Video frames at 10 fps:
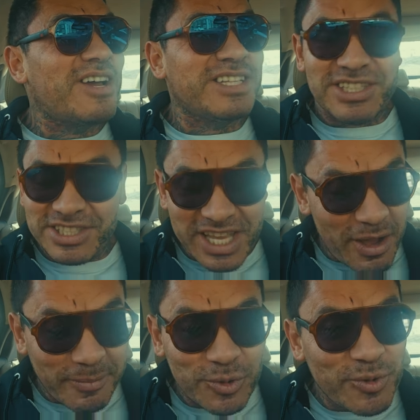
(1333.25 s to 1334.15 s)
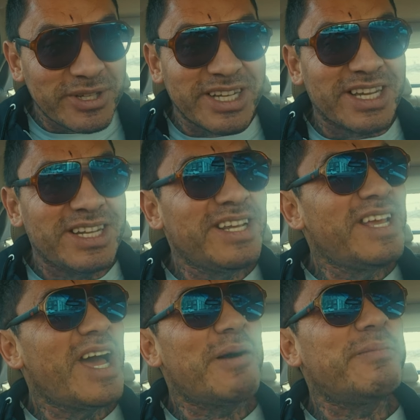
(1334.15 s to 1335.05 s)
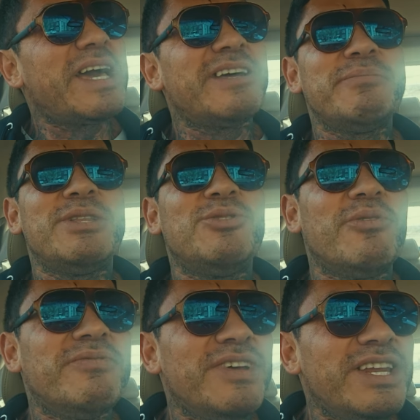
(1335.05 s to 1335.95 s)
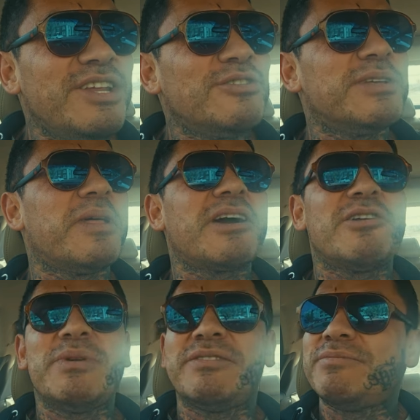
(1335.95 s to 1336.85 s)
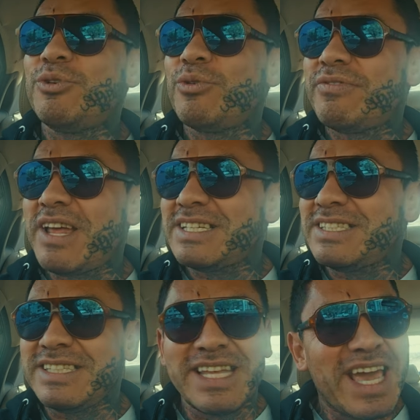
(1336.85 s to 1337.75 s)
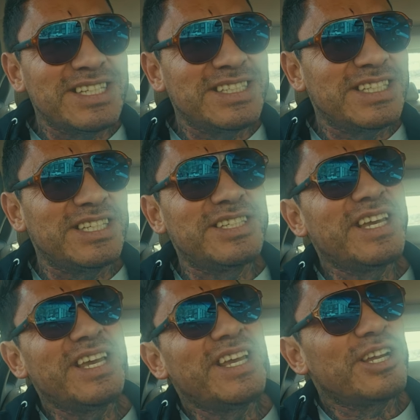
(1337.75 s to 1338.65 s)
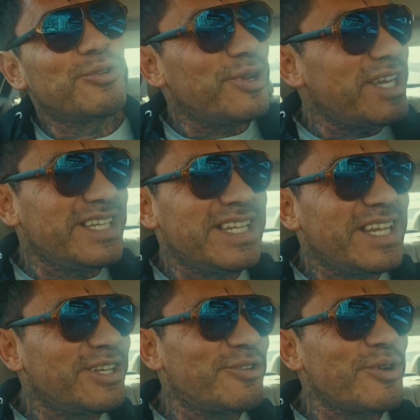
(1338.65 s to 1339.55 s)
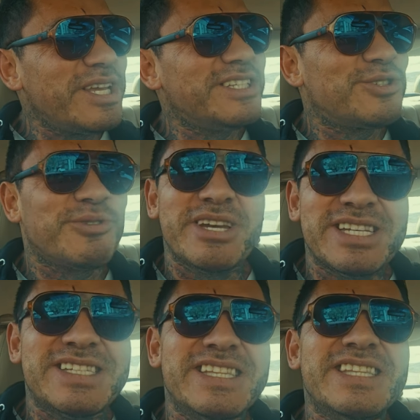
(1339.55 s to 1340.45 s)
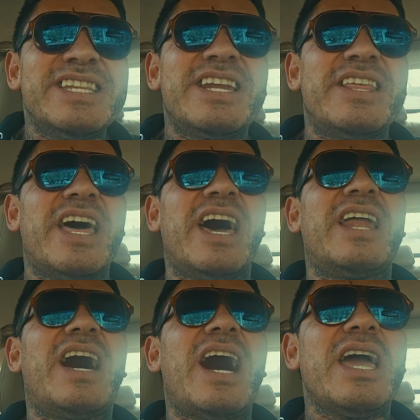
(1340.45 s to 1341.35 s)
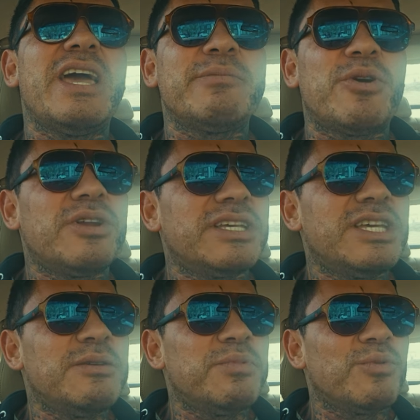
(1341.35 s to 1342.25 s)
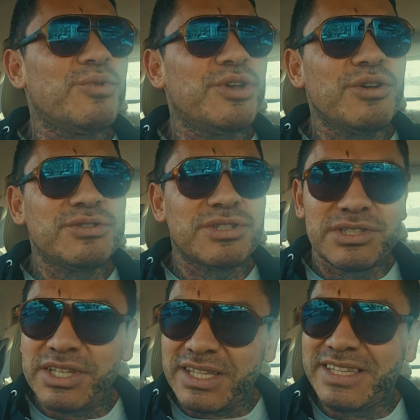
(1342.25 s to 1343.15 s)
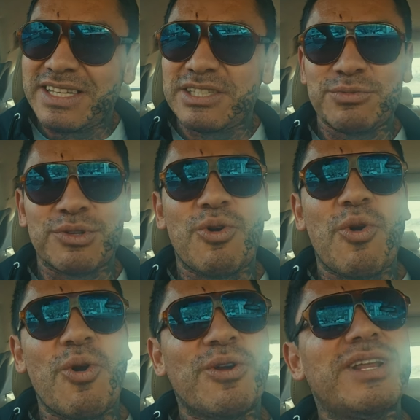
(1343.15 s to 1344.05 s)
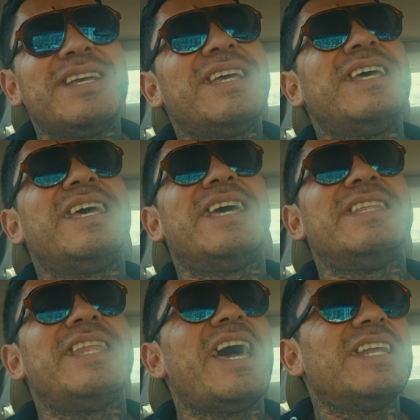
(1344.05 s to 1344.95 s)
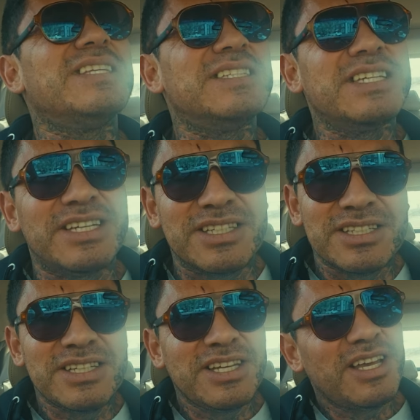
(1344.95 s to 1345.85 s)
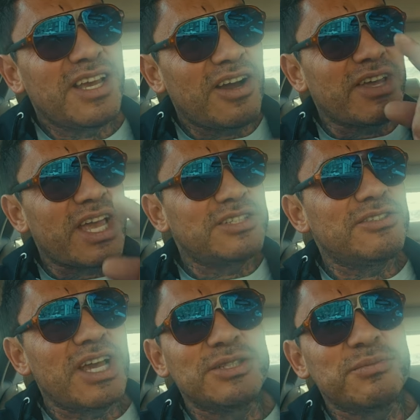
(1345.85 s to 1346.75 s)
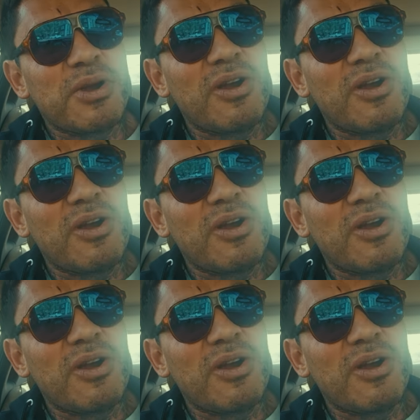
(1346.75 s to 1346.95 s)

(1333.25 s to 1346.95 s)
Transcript: This is how I'm doing it. I'm not going to be doing videos. I'm not going to be doing flashy dances, green screens, none of that. I am going to keep it real, just like this, record, and that is it. Catch you guys tomorrow.